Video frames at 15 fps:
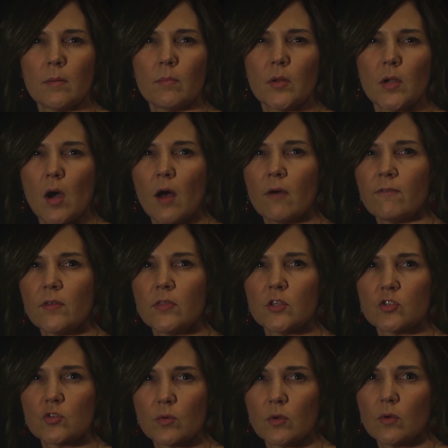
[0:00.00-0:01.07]
But often
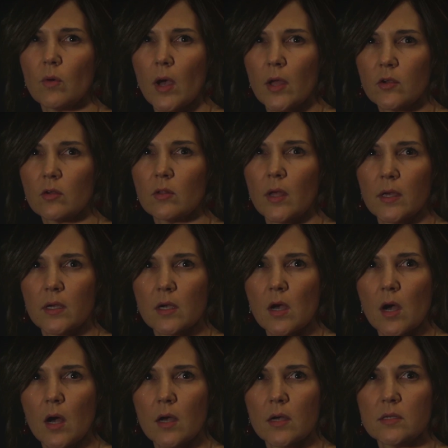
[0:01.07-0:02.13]
the true underlying
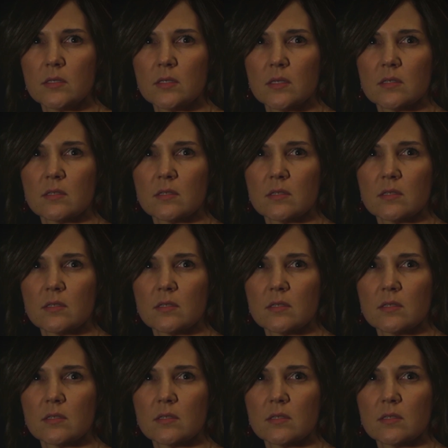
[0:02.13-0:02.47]
cause